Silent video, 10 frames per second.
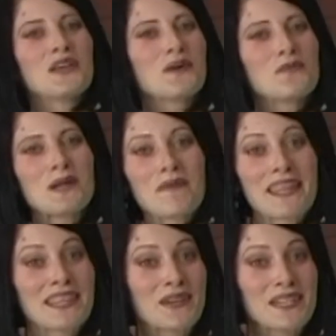know, one of my
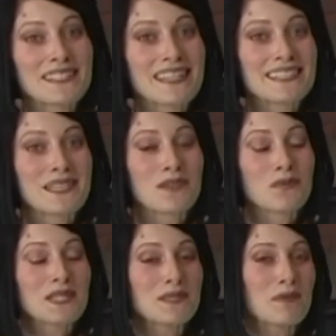theories is that the
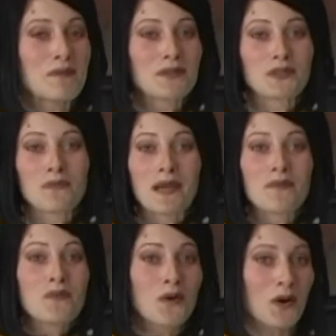reason people don't
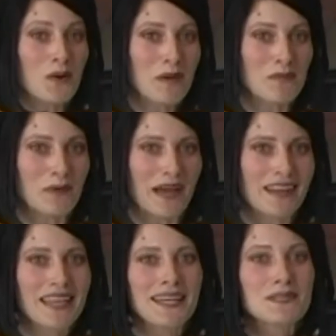make more homemade
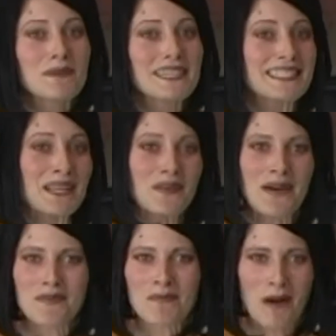bread is because they don't
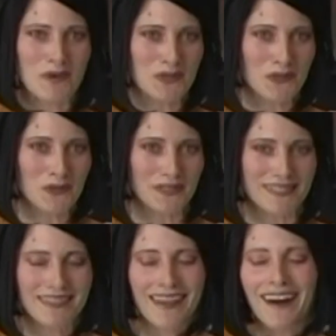have the proper
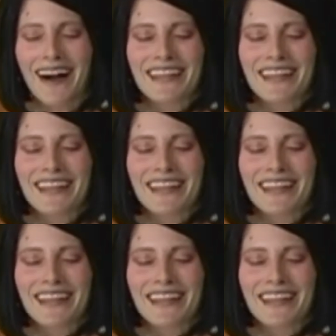tools. I